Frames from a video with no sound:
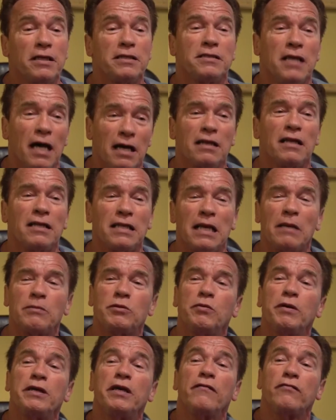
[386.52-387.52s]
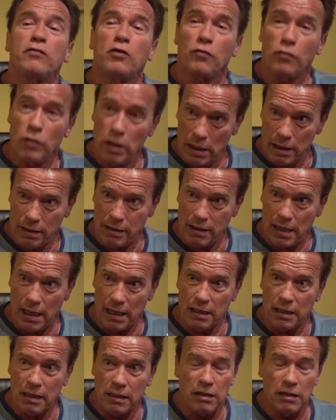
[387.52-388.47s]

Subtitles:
there's other times where you have to really think,